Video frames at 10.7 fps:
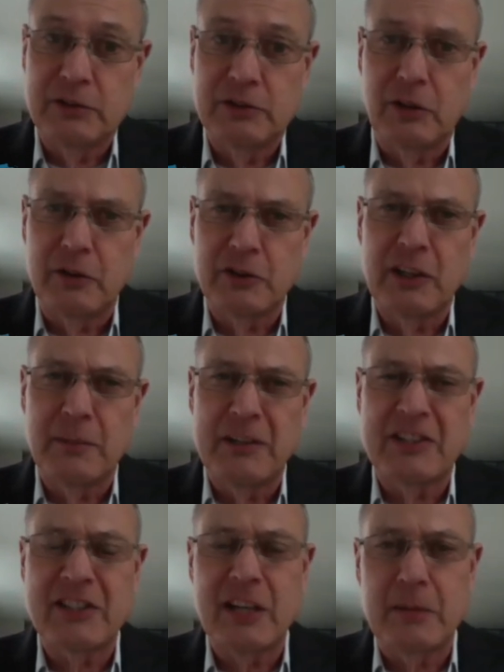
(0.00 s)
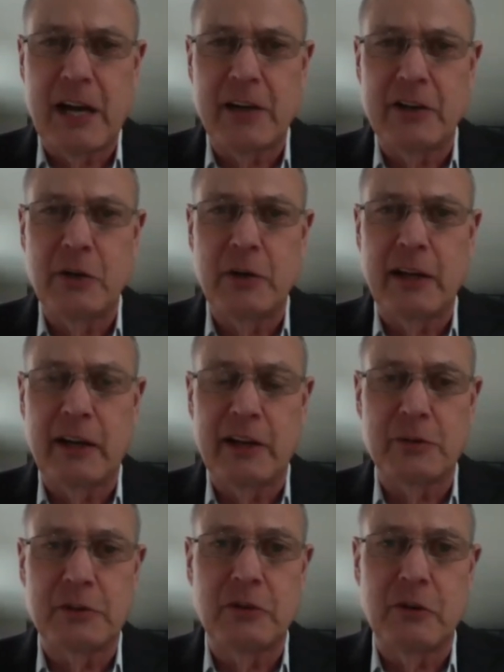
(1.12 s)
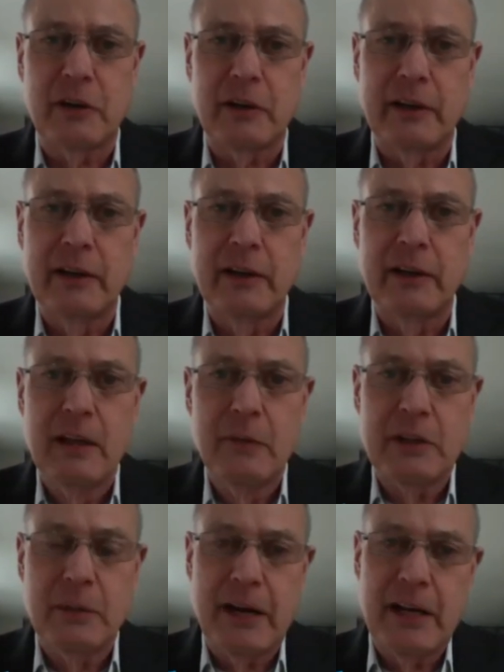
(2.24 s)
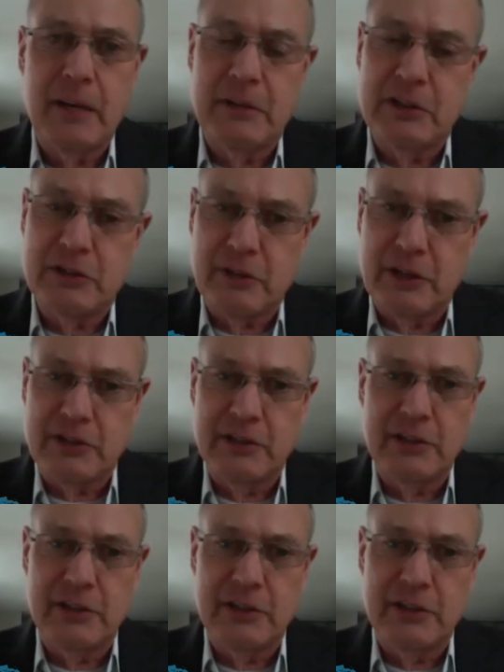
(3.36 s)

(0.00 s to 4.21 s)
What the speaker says: So there's going to be some continuity, at least rhetorically, with the Biden administration.